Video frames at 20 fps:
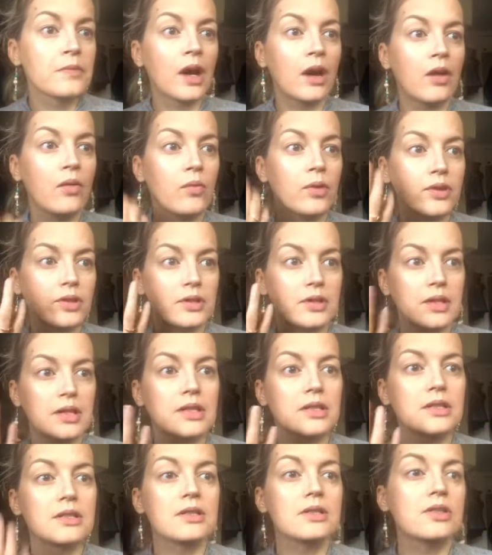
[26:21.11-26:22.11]
What you need
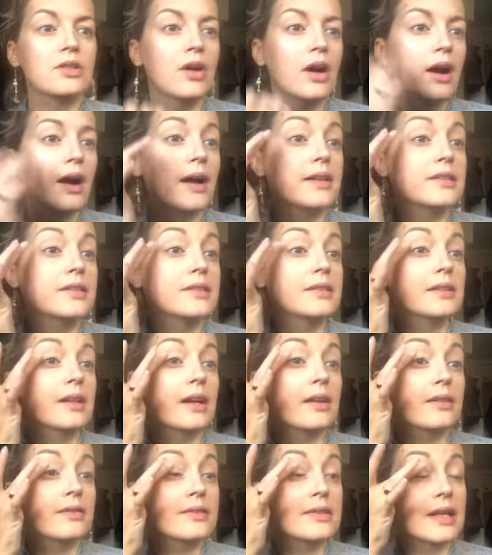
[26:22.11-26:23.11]
is your eyes to
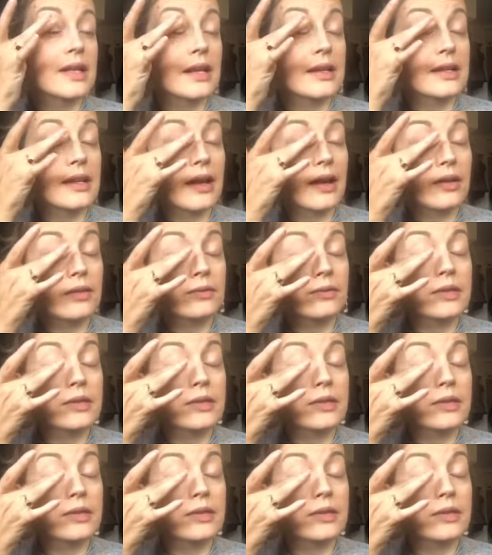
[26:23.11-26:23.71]
kind of stand out,